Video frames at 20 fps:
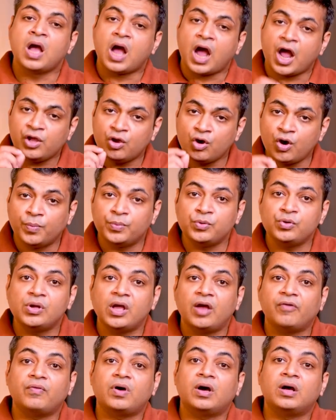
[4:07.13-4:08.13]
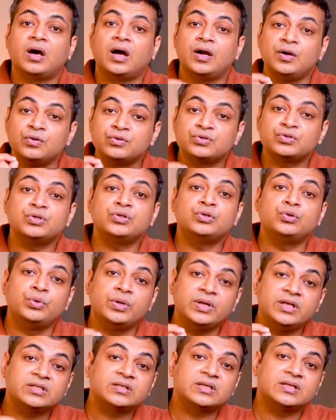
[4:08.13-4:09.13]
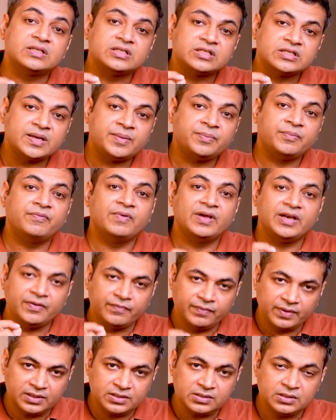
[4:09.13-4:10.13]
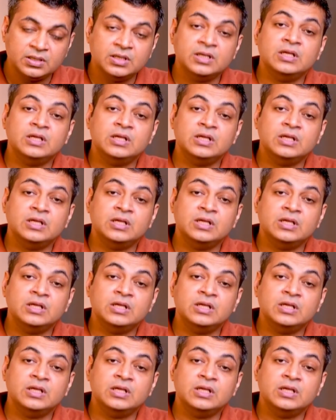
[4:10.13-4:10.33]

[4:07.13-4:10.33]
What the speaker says: I hope you have understood today's concept very well.